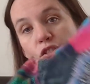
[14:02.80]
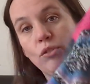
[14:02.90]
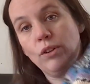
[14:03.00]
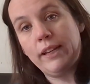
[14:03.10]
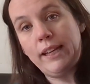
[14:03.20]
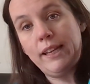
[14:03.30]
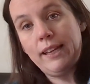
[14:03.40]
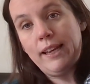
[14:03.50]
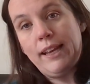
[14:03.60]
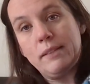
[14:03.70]
surely
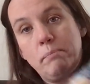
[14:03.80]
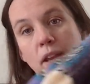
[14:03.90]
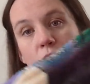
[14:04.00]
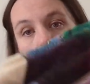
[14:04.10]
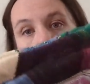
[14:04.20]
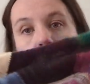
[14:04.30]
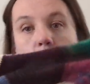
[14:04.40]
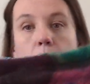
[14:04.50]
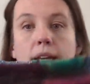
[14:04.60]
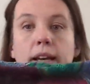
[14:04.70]
it gets bigger and bigger
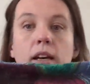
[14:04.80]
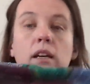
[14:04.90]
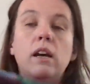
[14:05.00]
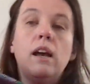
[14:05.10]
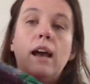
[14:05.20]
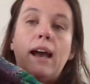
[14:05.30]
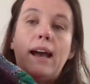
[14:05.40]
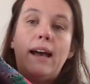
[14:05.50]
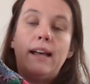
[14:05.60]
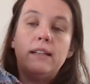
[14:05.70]
and bigger
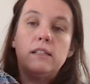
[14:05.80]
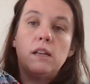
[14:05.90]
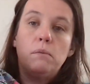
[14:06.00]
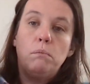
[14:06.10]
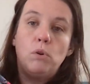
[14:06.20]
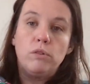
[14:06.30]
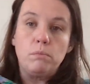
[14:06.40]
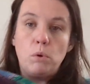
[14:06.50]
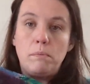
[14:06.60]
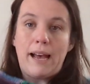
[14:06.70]
and more
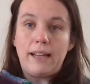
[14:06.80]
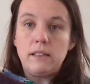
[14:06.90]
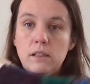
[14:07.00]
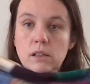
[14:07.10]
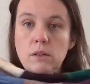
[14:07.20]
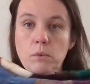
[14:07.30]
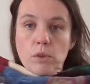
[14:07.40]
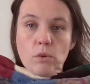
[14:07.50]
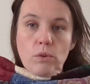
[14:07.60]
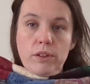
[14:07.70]
mad
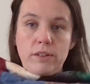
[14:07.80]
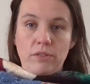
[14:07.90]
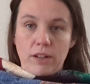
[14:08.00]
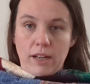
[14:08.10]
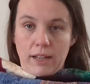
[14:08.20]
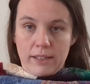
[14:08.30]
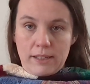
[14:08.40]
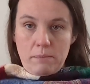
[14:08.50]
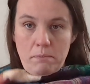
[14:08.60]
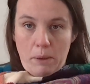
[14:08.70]
with all the different
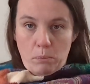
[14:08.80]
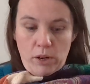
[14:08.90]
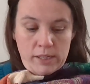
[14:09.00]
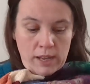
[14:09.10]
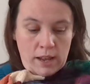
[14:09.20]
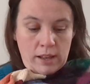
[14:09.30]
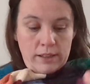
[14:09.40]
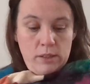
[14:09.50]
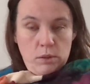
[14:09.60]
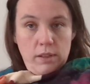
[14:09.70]
colours and memories.
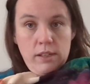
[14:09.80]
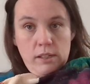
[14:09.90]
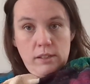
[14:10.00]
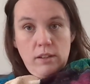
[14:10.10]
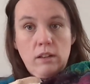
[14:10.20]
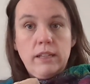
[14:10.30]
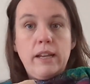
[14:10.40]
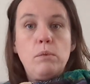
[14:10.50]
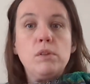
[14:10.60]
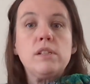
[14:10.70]
This yarn
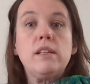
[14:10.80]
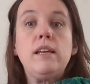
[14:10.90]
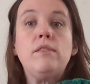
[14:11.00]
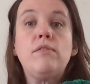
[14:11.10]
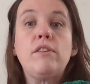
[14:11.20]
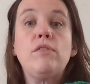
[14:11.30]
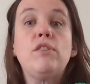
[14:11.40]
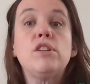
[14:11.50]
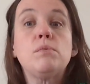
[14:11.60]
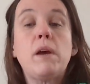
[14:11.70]
here was the very
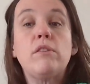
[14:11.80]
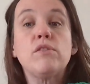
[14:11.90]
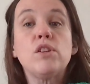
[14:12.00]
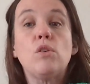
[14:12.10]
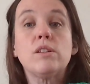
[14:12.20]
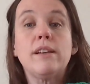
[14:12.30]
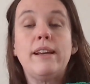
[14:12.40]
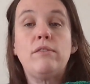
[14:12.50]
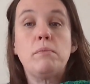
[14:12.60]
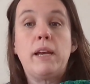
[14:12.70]
first pair of socks
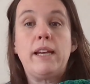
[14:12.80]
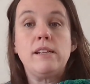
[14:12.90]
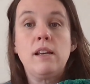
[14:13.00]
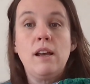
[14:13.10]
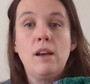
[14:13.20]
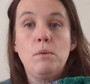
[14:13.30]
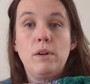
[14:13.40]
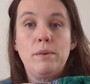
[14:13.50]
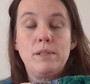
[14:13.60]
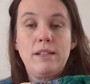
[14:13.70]
I ever made
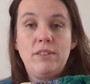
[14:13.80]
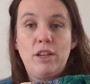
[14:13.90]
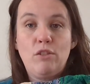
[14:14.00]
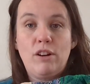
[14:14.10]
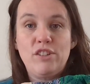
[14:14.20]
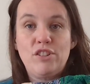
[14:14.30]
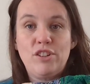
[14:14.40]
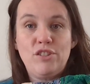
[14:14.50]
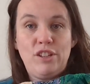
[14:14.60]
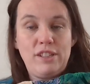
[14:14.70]
when I was living in
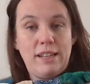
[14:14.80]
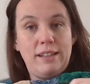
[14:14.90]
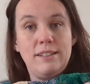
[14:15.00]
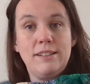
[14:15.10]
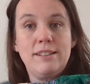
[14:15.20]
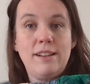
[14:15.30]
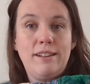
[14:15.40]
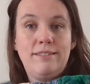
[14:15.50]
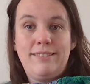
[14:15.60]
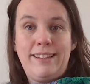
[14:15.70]
Christchurch, New Zealand.
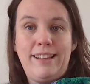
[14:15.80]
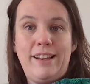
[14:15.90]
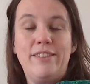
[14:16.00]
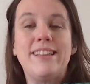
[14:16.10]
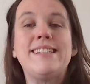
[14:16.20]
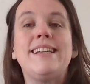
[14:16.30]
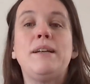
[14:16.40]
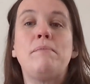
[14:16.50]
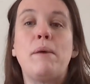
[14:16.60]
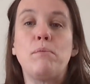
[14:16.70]
So, you know, there's
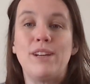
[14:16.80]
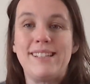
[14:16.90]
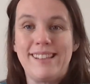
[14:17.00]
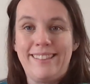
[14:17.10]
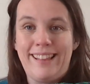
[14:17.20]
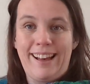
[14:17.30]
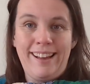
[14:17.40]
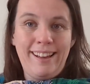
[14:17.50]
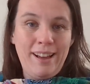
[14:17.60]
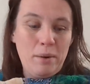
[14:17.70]
little memories in
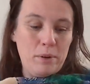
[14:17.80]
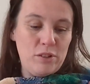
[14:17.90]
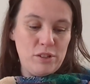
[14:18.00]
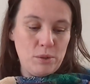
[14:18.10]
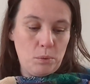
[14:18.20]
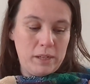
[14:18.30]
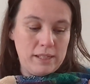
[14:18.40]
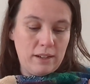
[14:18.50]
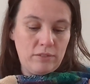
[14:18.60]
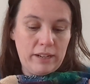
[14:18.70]
there, which is
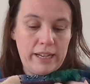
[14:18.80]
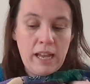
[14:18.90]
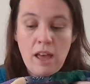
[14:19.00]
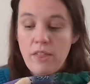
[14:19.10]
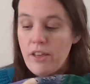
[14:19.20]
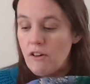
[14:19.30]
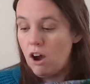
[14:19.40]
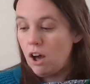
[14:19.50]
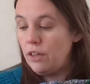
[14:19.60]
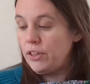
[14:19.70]
always lovely. There
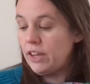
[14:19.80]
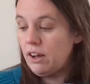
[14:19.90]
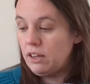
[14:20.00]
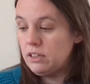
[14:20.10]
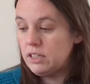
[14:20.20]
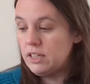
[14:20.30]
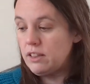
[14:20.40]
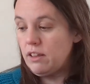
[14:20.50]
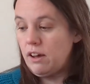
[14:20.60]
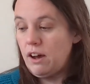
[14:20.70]
are other yarns
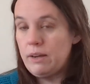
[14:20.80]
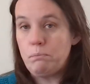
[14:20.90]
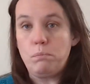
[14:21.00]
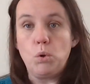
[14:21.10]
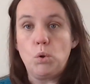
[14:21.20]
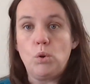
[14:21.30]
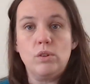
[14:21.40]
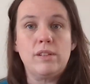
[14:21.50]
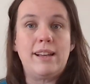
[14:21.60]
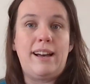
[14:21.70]
that I
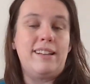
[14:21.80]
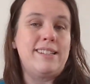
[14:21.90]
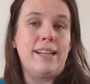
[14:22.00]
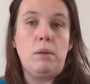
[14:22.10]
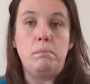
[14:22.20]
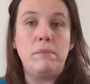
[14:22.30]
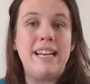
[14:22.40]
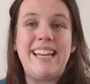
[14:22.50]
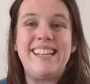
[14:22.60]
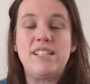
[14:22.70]
bought as little
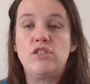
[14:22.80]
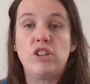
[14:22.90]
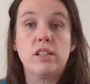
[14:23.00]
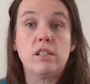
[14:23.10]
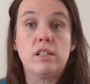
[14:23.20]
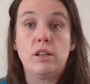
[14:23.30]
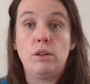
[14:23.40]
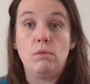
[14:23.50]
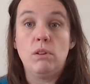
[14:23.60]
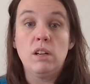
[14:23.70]
minis just
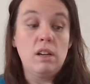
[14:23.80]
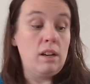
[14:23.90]
to